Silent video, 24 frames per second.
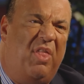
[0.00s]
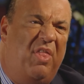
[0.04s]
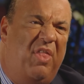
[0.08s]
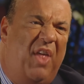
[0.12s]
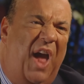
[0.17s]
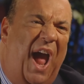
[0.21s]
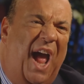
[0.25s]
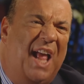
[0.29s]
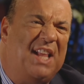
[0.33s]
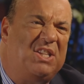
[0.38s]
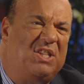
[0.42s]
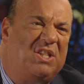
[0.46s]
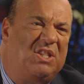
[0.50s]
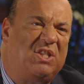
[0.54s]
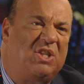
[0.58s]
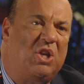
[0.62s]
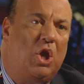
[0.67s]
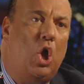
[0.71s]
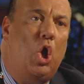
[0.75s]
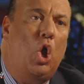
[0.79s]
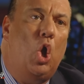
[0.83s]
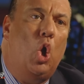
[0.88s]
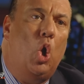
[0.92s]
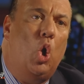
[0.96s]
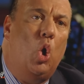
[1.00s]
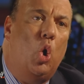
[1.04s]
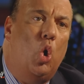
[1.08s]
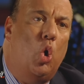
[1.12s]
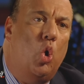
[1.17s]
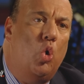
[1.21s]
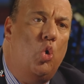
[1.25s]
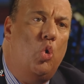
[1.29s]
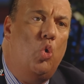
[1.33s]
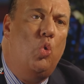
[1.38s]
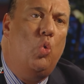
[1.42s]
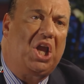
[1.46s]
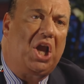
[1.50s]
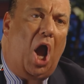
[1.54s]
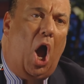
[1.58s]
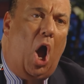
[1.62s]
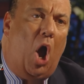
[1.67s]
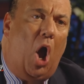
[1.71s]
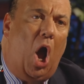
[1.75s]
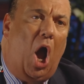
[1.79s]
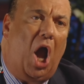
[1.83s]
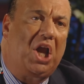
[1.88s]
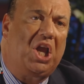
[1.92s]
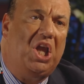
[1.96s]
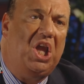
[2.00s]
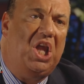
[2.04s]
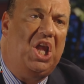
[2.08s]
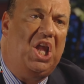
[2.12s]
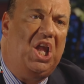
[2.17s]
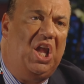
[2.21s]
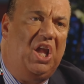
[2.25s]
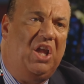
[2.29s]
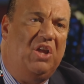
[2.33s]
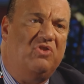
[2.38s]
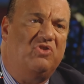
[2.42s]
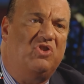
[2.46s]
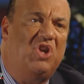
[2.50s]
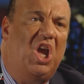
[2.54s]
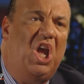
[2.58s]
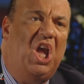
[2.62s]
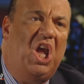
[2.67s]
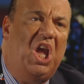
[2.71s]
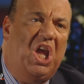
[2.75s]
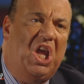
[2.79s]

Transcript: that's who Brock is.